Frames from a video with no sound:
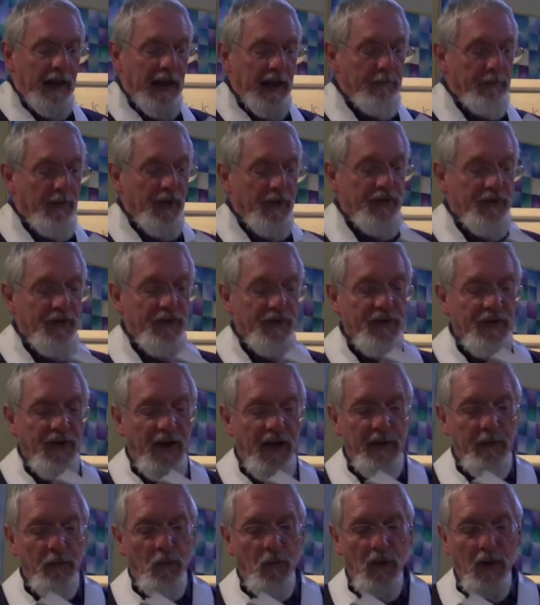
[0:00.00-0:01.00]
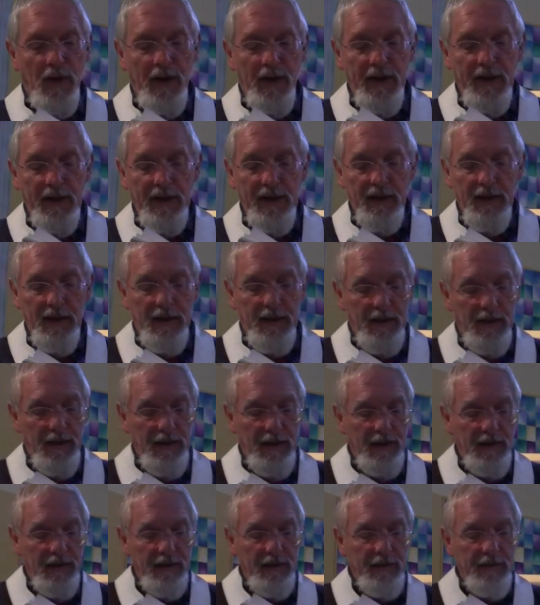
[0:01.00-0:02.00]
In much the same way,
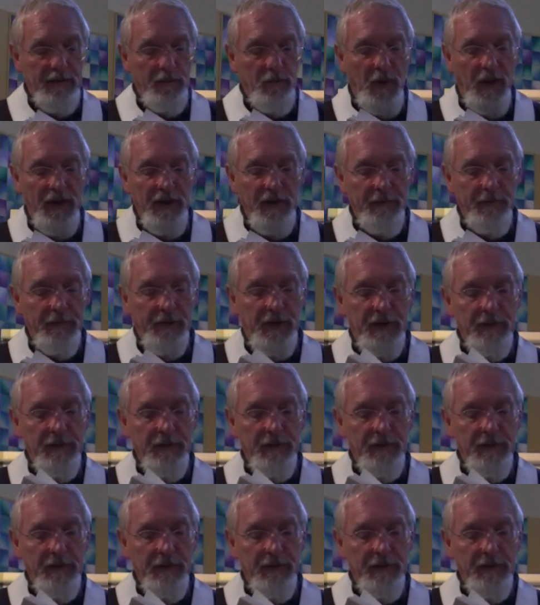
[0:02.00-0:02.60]
when the